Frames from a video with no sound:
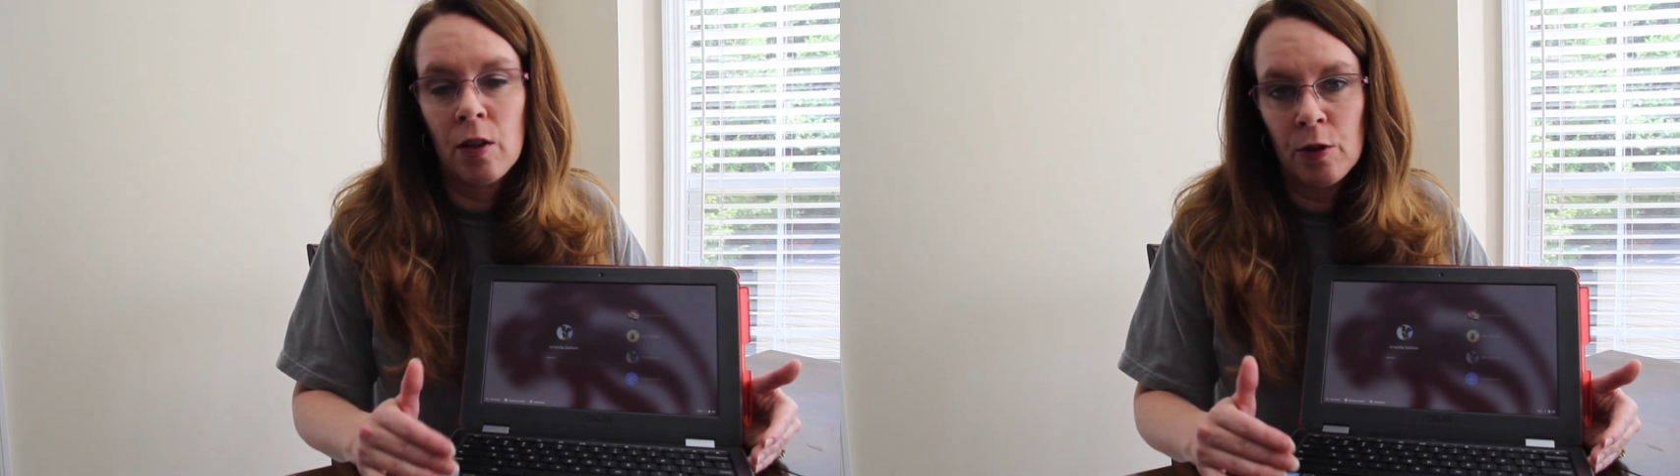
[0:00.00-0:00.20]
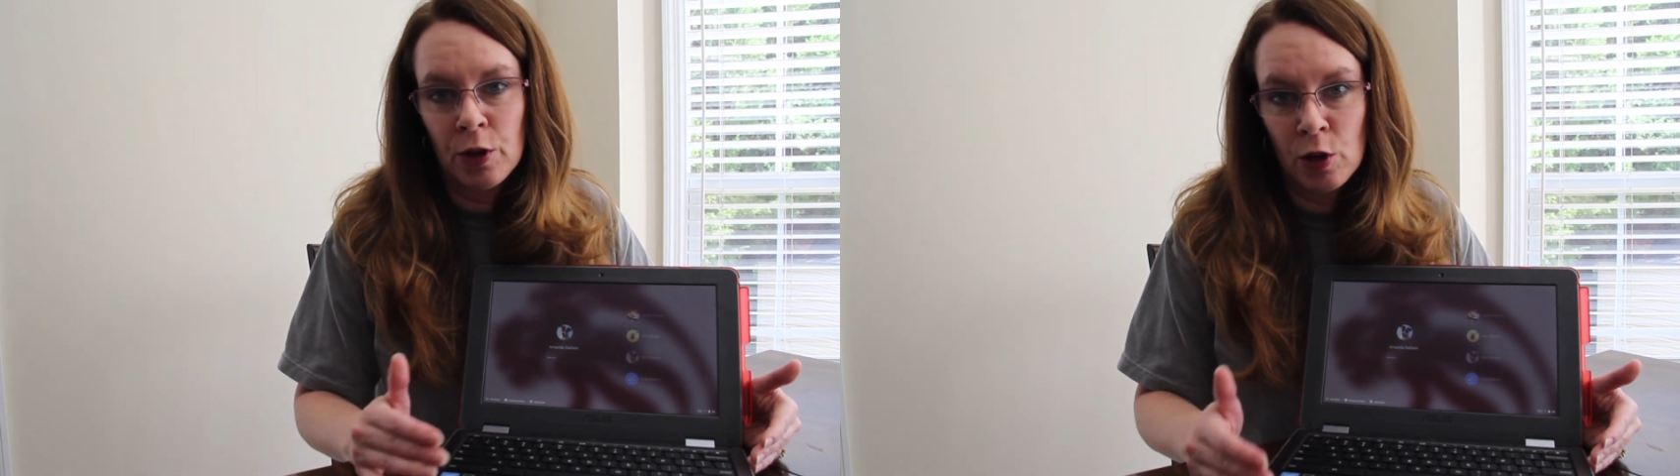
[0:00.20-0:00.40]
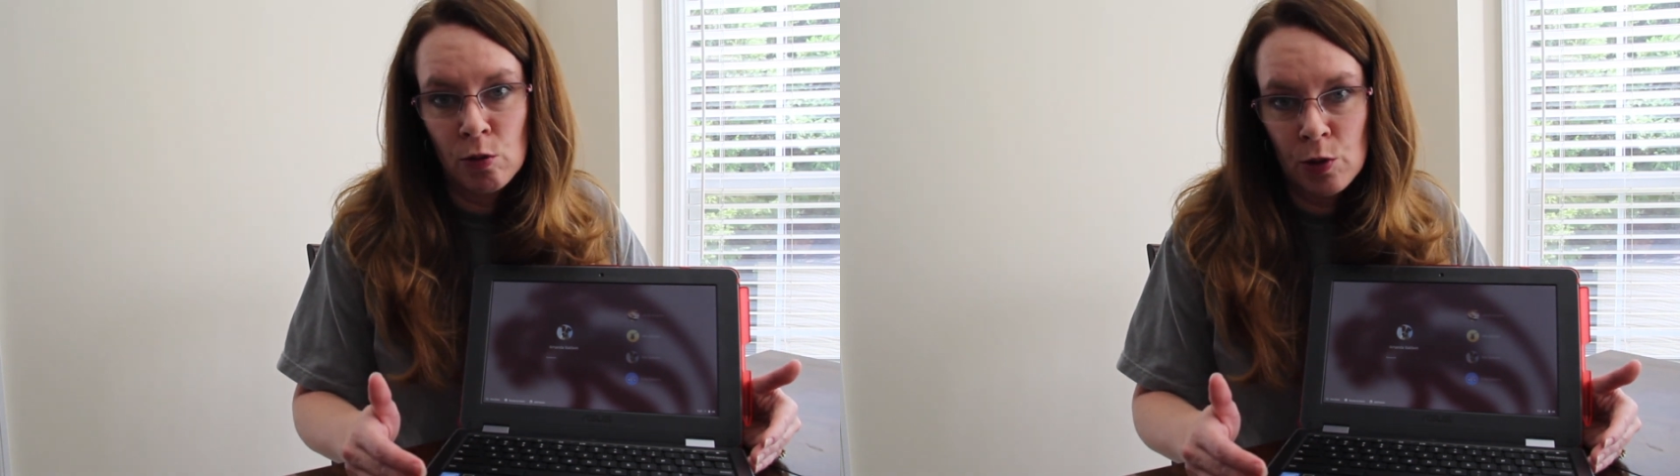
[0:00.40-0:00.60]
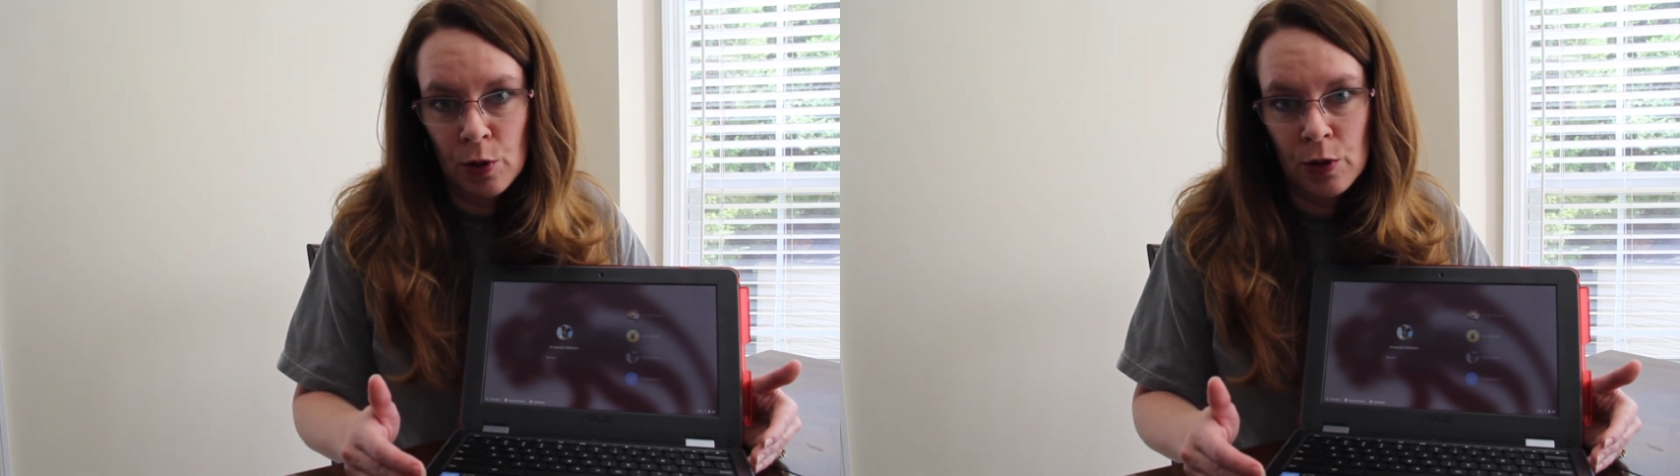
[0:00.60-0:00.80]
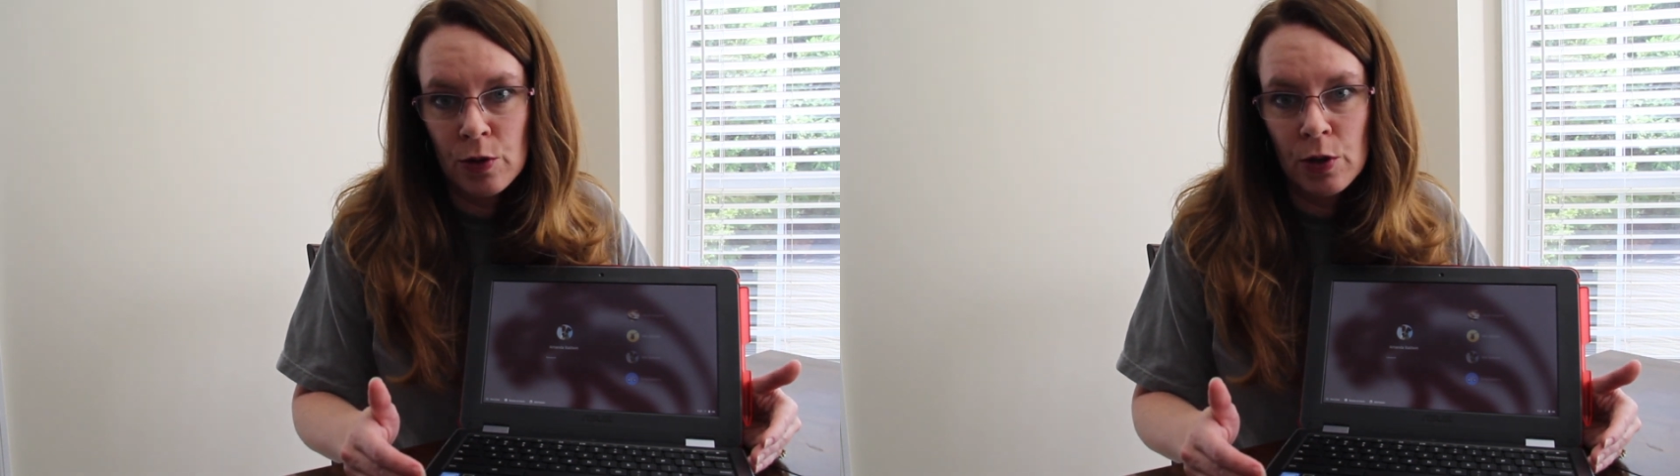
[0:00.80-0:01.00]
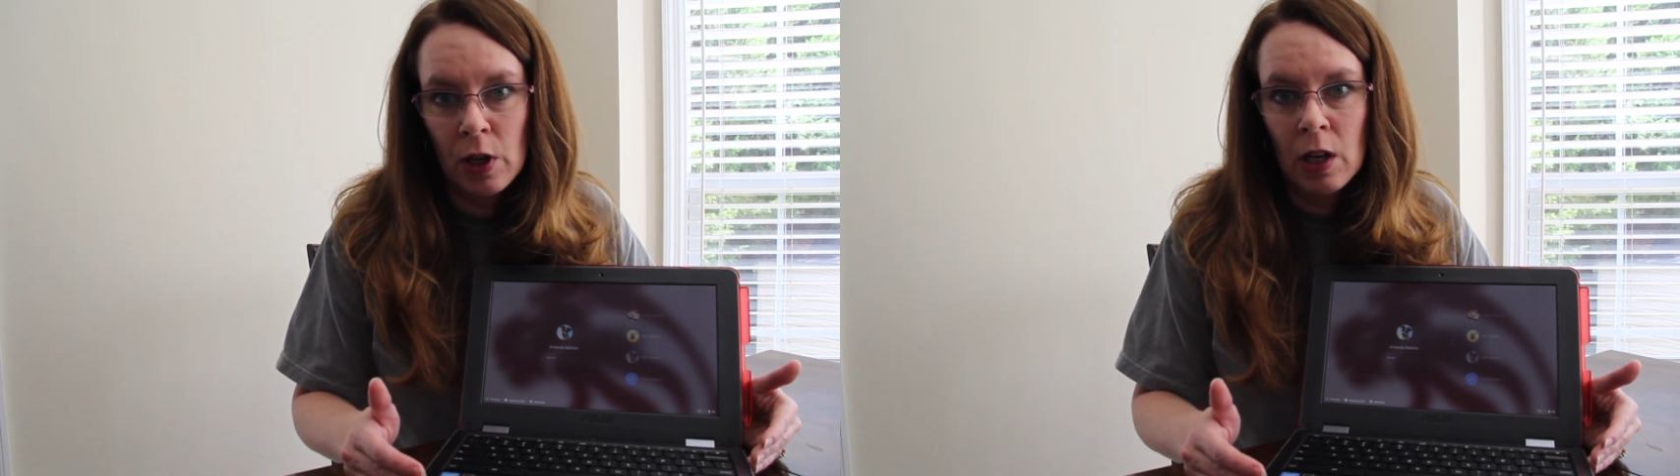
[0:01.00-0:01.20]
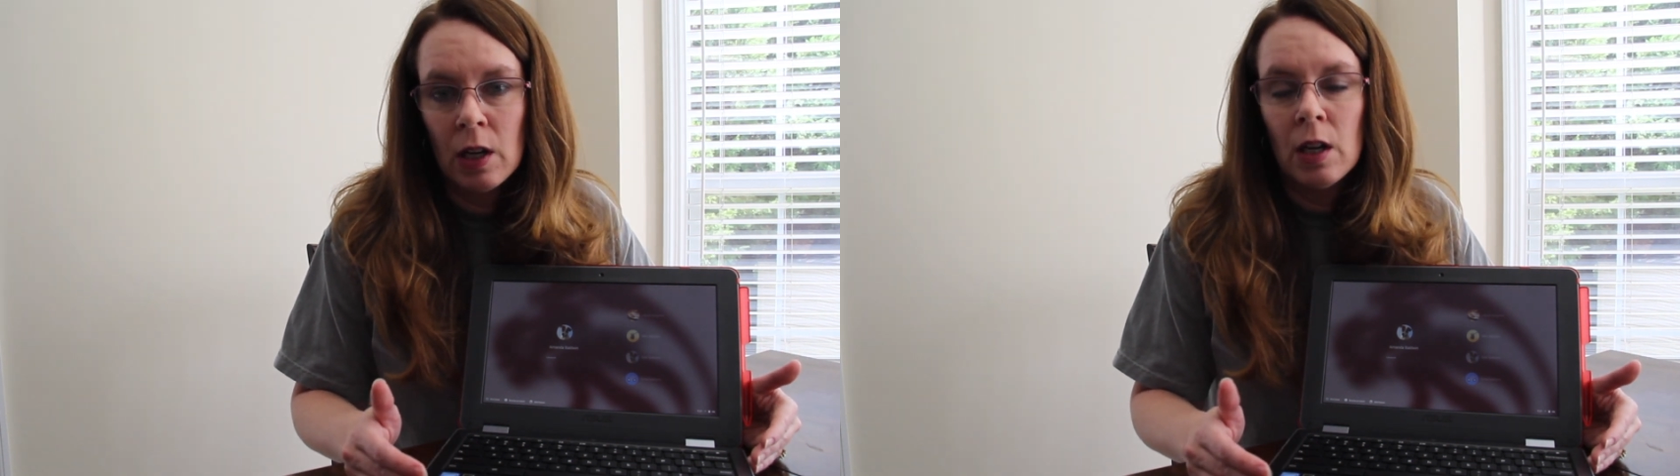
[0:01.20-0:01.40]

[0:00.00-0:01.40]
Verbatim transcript: other users.